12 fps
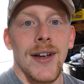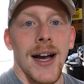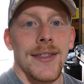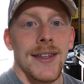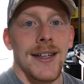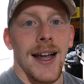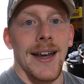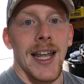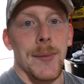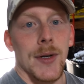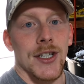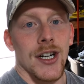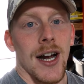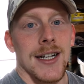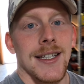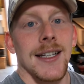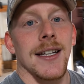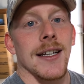got the dynamic
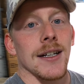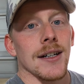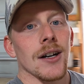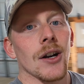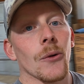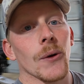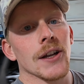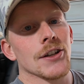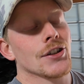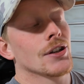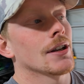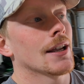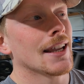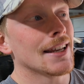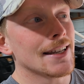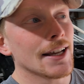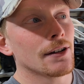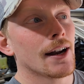shocks in here, which he
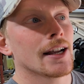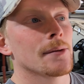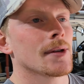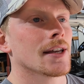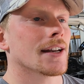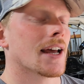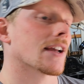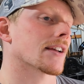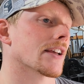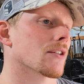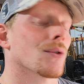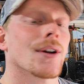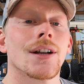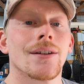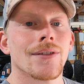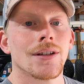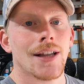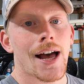did recommend I get rid
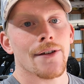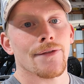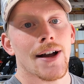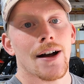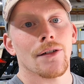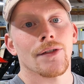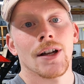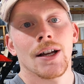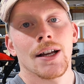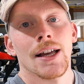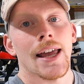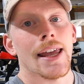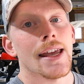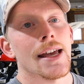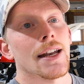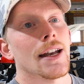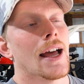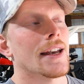of the live valve.
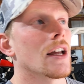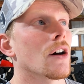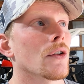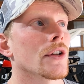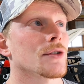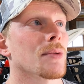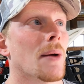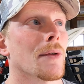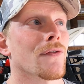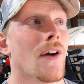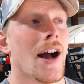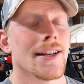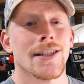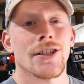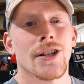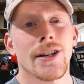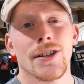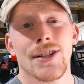And I know there's probably Fox
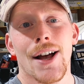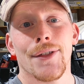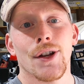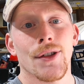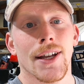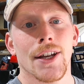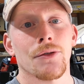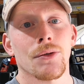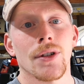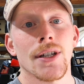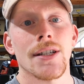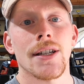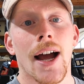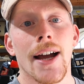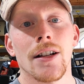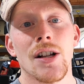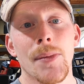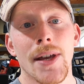engineers out there that can really
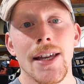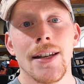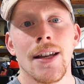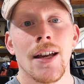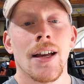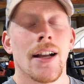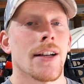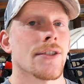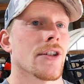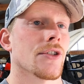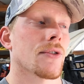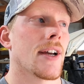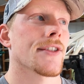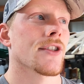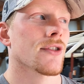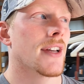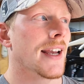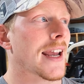dial them in, because there's
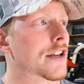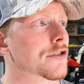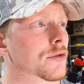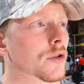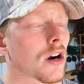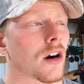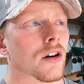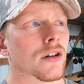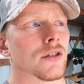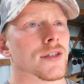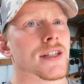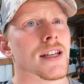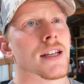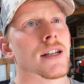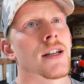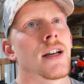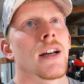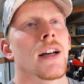racers like Andrew
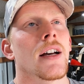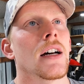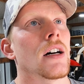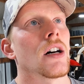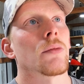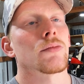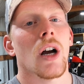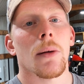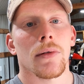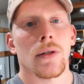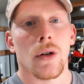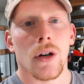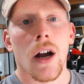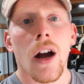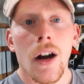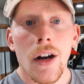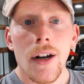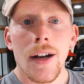Carlson, Robert
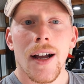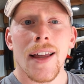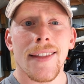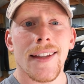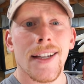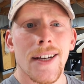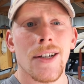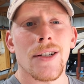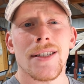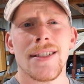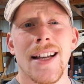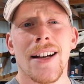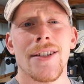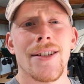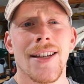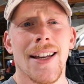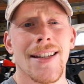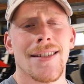Loyar, I think is how you
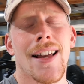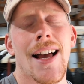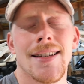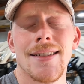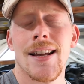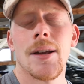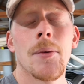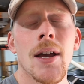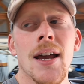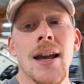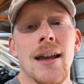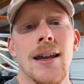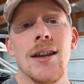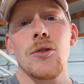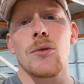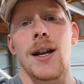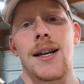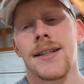say his last name. He
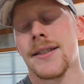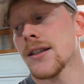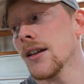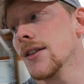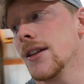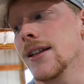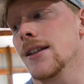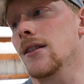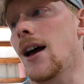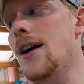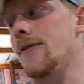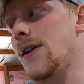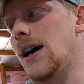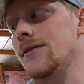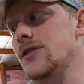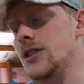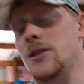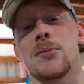raced the live valve
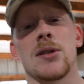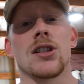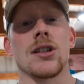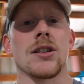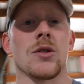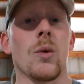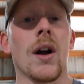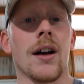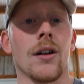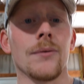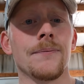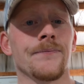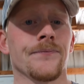suspension as well,